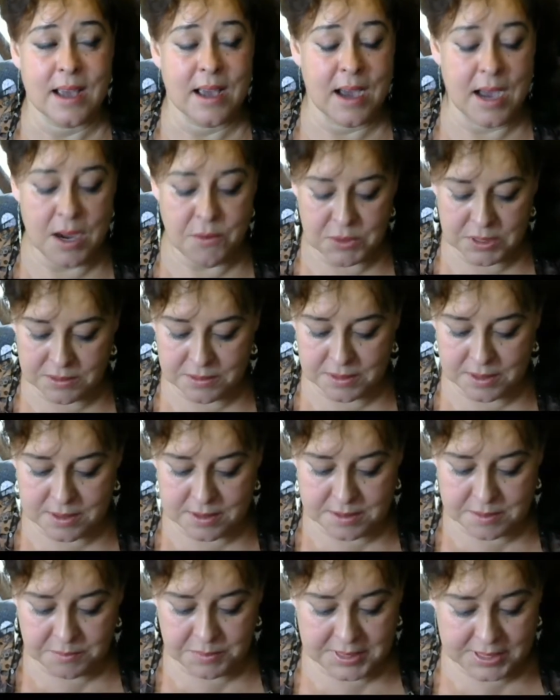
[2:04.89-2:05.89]
I will
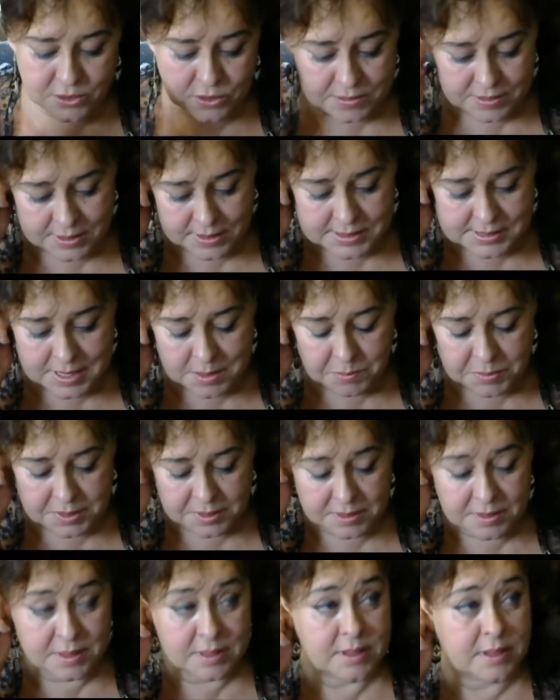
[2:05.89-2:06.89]
play you an
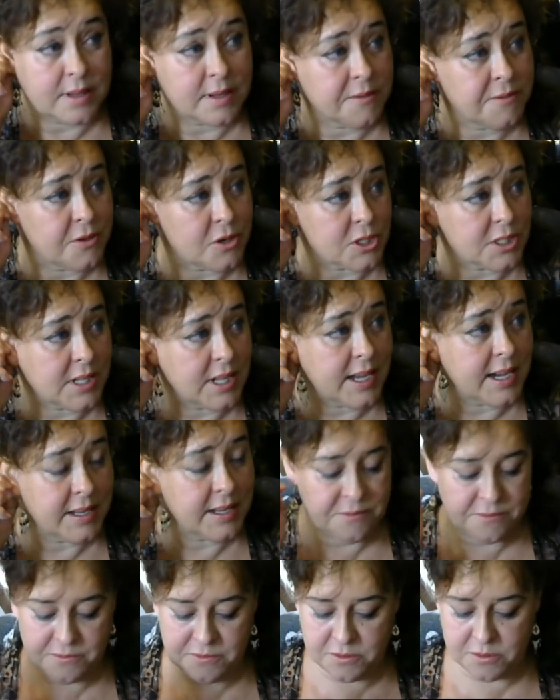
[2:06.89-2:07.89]
example. First line
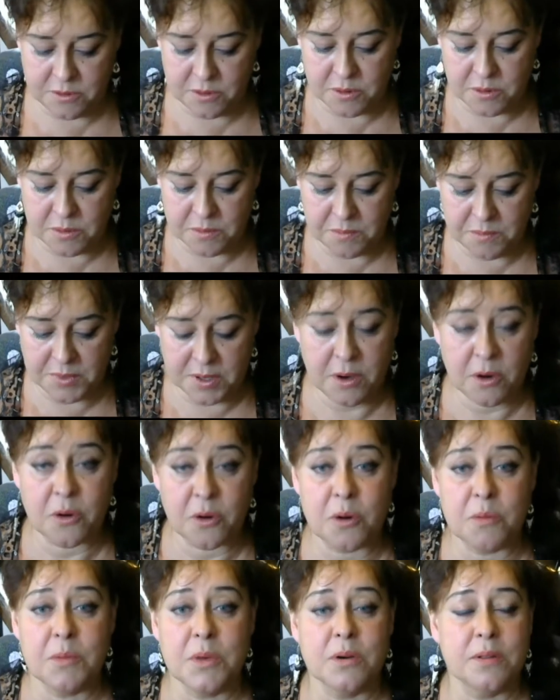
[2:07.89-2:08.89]
from
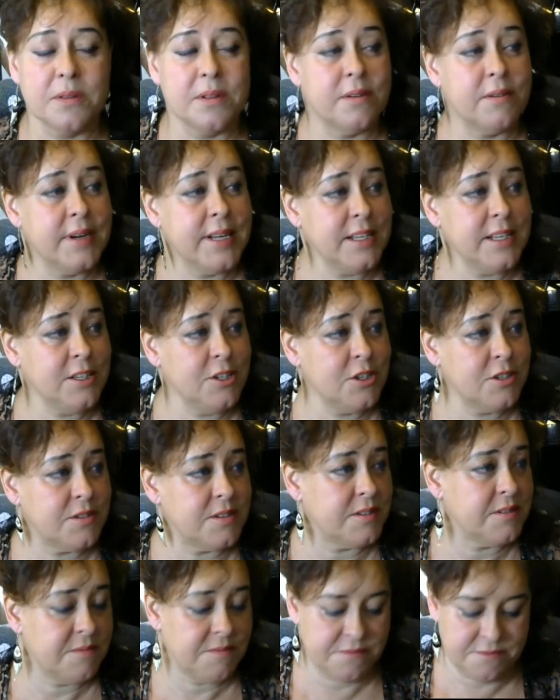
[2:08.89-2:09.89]
Home on the Range,
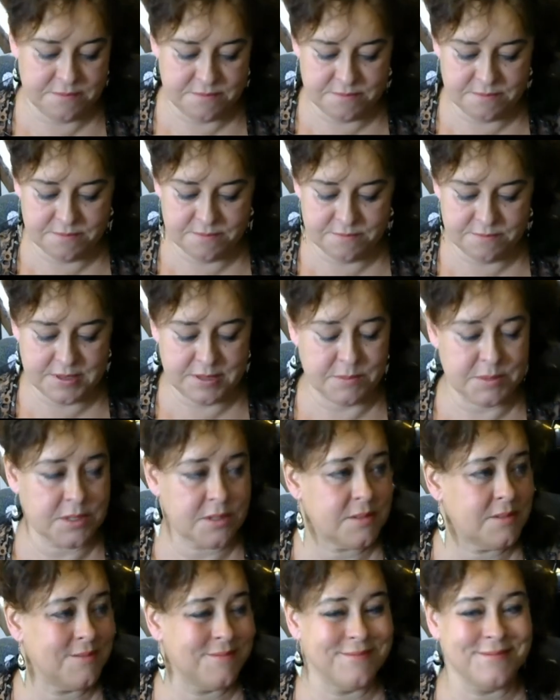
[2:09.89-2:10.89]
the famous
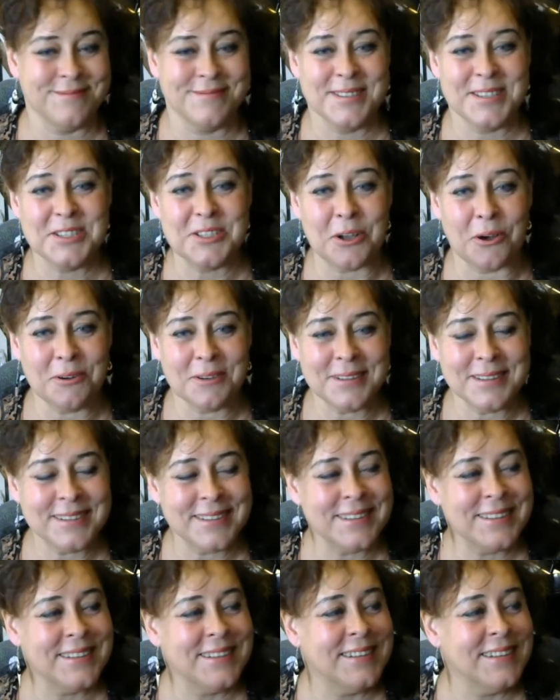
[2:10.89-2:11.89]
song,
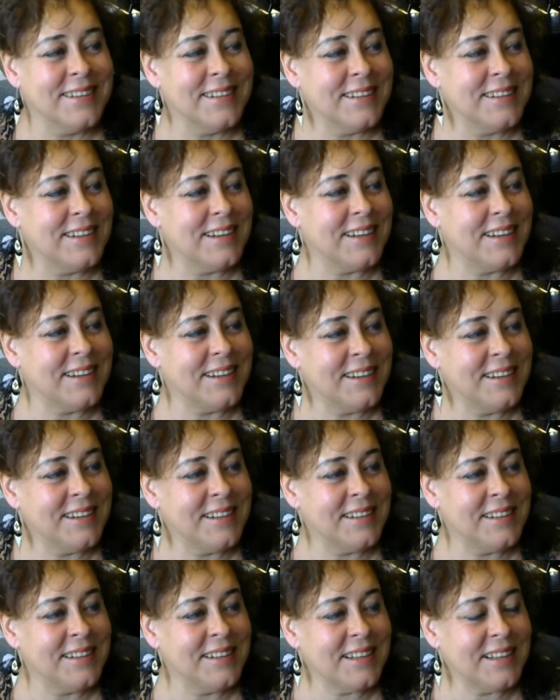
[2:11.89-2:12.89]

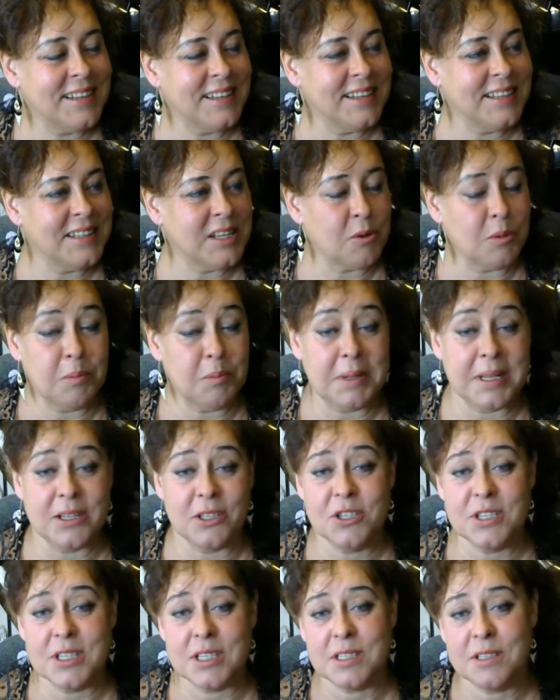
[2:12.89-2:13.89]
and I'll play
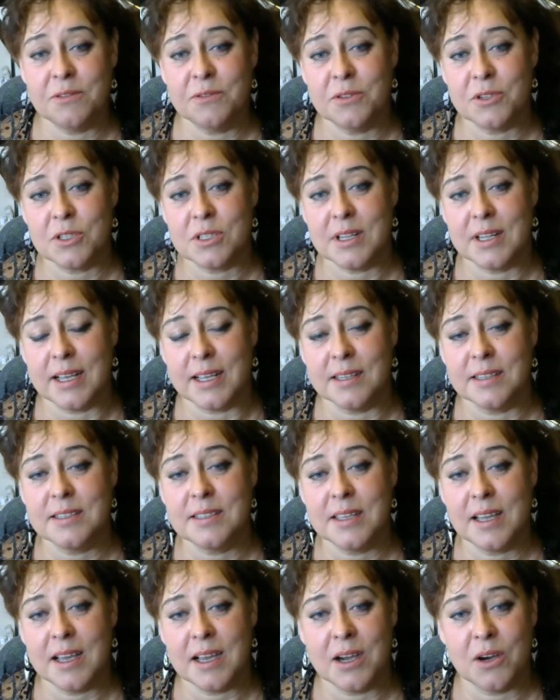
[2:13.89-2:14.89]
just the first line. See
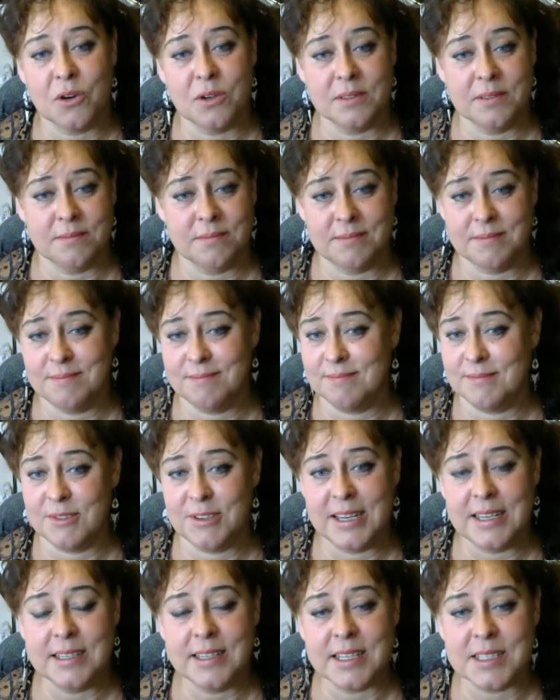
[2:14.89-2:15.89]
how it
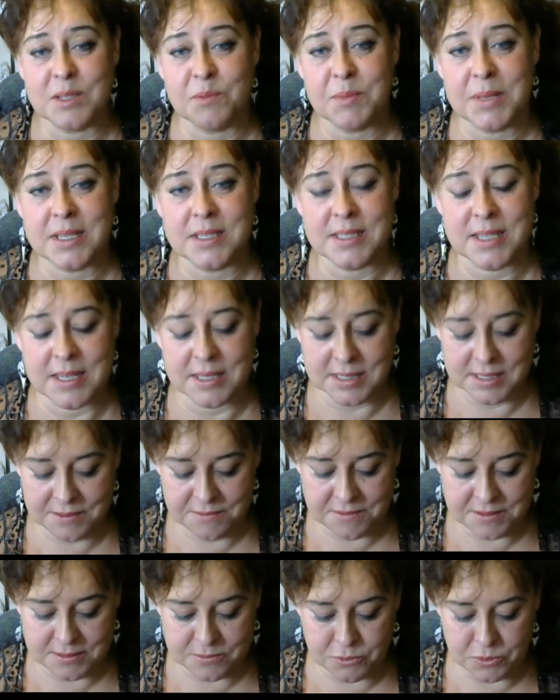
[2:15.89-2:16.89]
really doesn't make sense
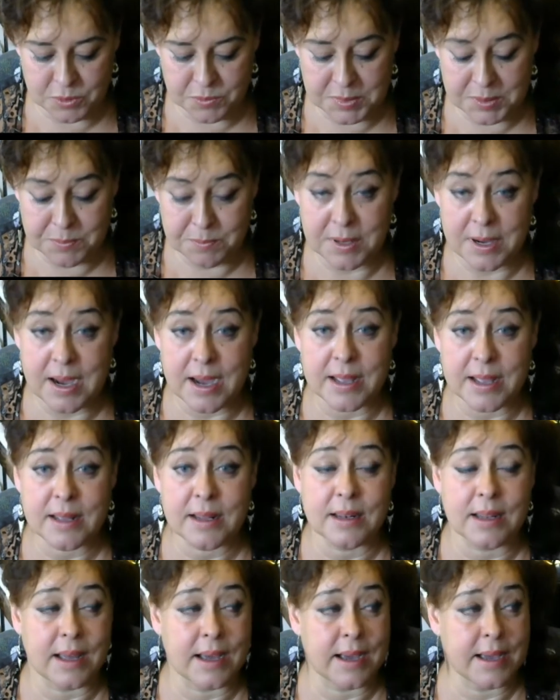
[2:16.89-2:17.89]
if it will be by
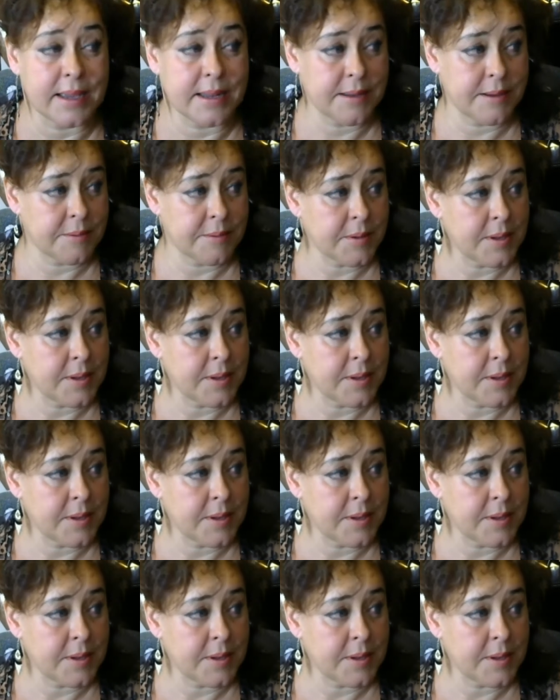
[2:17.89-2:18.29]
line.